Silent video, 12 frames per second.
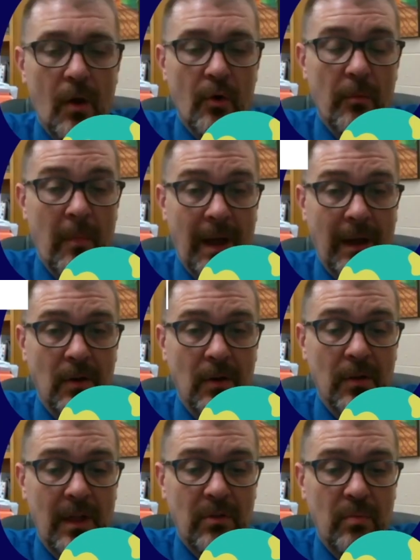A
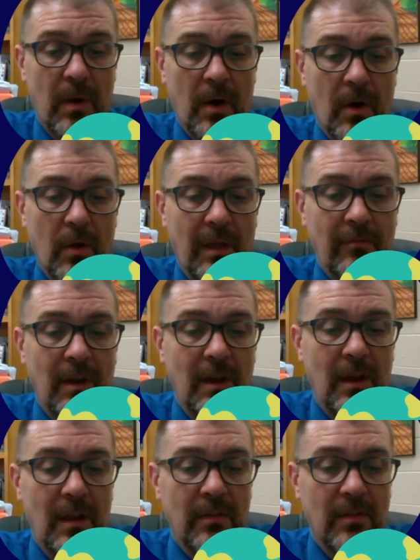reminder that tomorrow
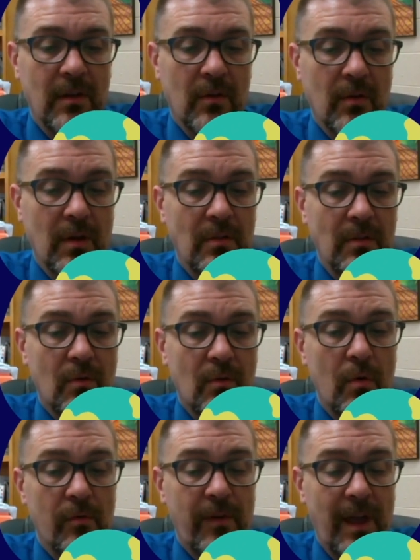evening is the Green
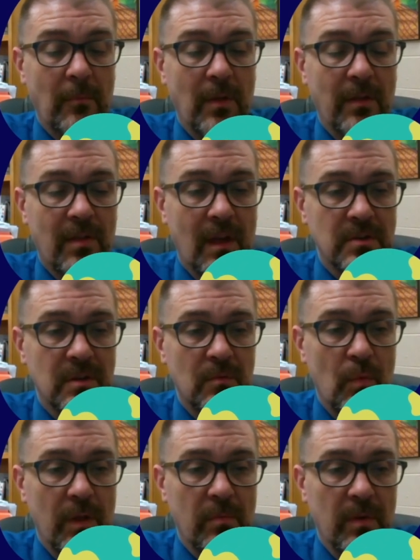School Family
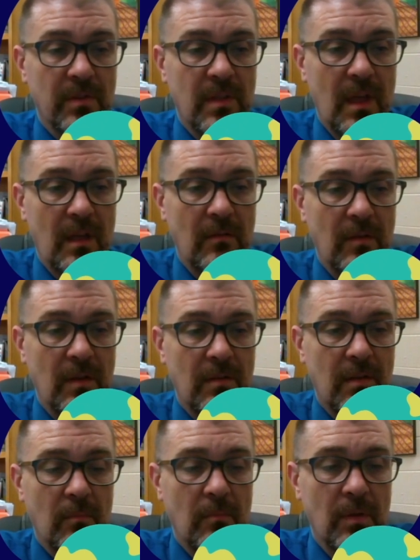Session with Miss
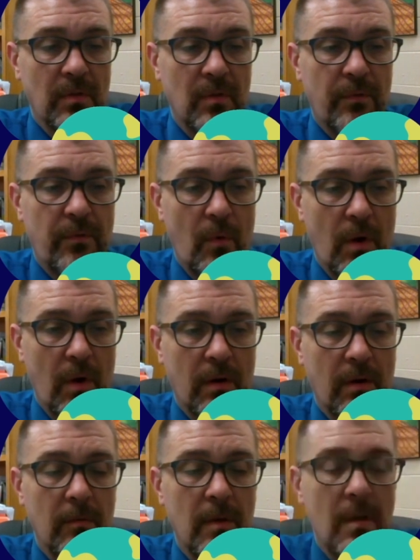Davies and Mr.
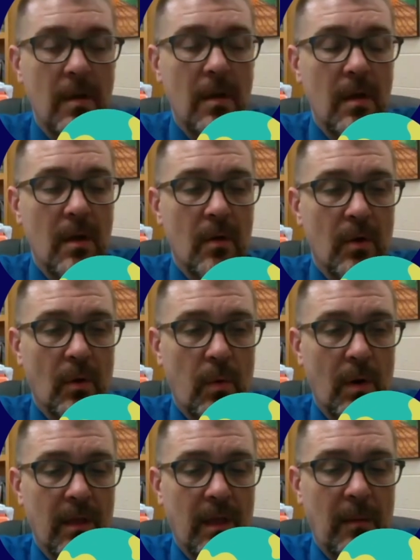Ford.
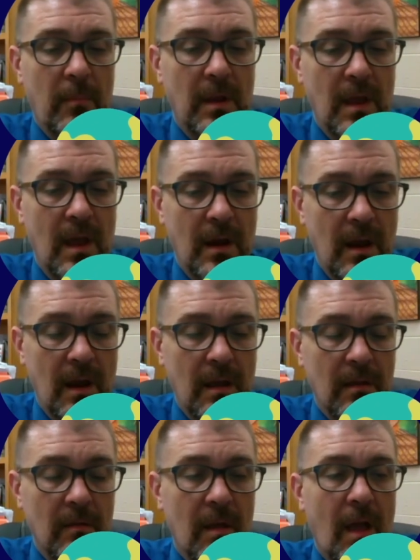Recuerden que
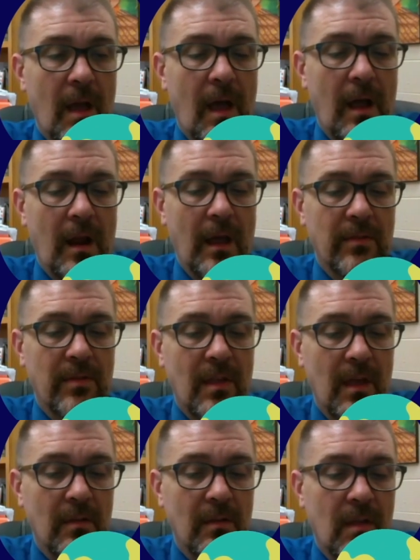mañana a las
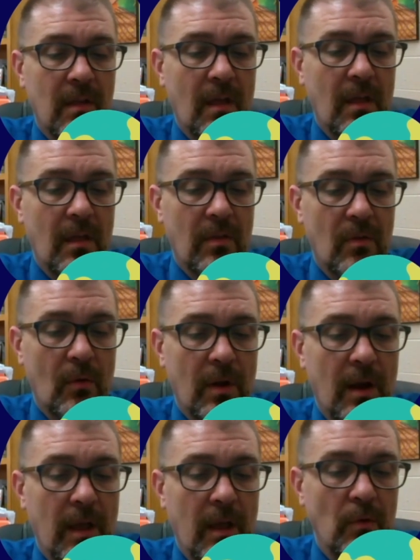seis son
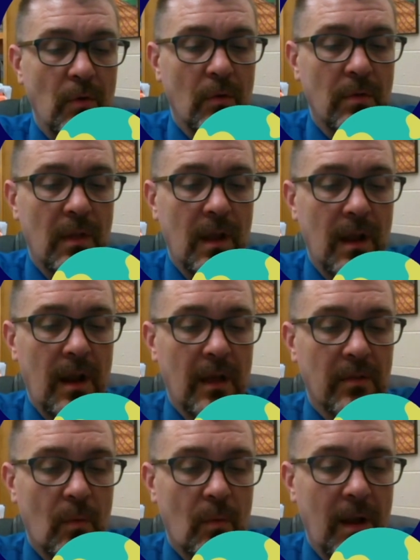la reunión de
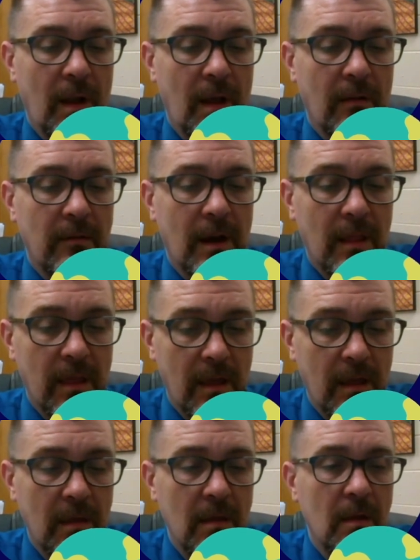la Escuela
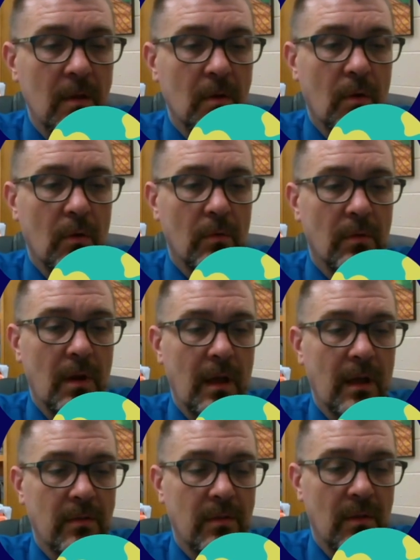Verde con
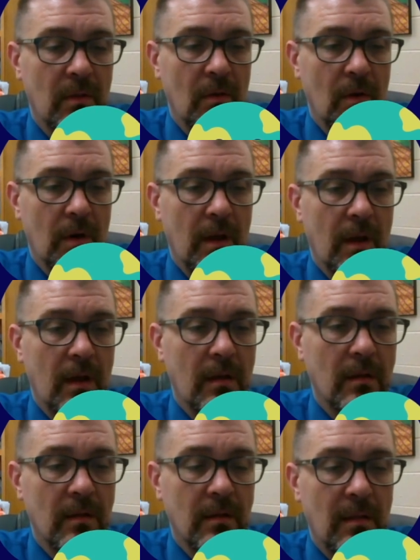la
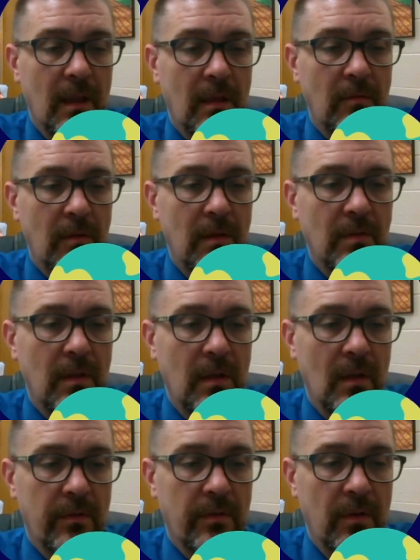señora Davies
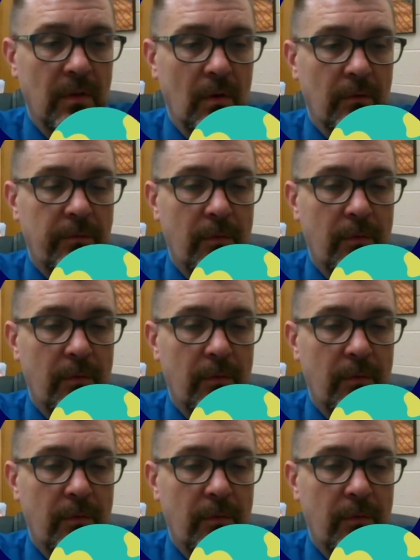y el señor